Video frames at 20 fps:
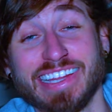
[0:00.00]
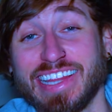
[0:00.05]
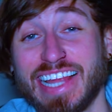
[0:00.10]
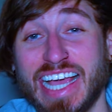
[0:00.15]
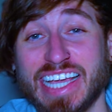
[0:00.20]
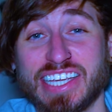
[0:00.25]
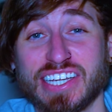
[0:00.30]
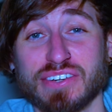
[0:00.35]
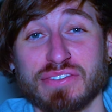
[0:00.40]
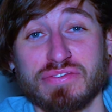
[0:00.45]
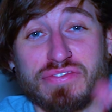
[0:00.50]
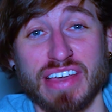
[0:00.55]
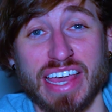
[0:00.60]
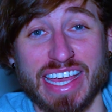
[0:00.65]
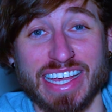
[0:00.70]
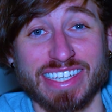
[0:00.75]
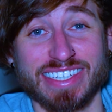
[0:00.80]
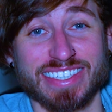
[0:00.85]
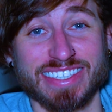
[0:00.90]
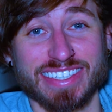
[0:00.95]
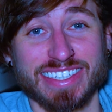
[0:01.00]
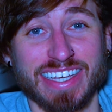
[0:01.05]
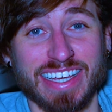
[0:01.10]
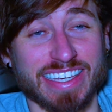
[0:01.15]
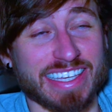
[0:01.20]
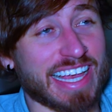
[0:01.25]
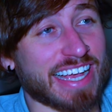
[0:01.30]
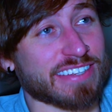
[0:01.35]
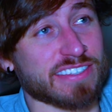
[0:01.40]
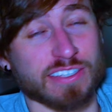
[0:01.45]
like your face.
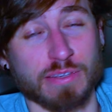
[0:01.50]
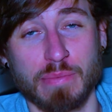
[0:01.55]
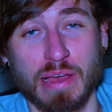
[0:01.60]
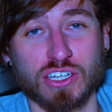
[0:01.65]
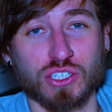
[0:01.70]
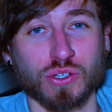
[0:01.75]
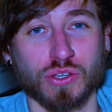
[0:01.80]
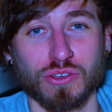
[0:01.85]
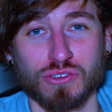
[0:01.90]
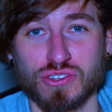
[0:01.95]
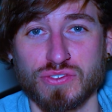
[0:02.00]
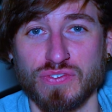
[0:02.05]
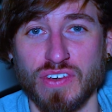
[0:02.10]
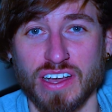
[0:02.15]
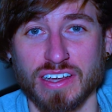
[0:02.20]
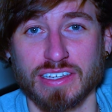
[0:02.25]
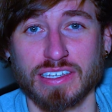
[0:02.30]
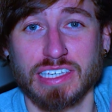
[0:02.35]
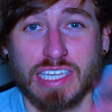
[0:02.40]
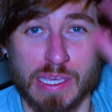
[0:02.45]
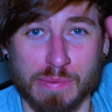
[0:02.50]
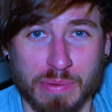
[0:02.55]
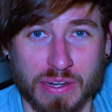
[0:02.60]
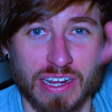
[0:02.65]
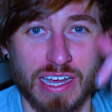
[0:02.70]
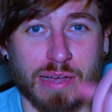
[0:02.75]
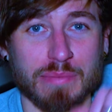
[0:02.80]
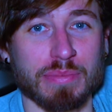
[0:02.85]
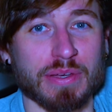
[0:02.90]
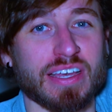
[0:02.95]
Yeah, symmetrical as fuck, keep it
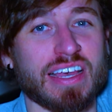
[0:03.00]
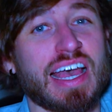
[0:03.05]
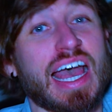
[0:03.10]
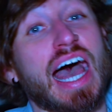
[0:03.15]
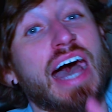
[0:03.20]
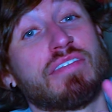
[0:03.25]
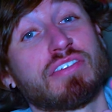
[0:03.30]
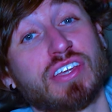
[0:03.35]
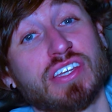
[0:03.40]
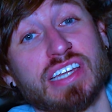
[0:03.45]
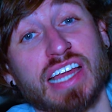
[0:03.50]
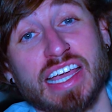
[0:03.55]
up. Have a good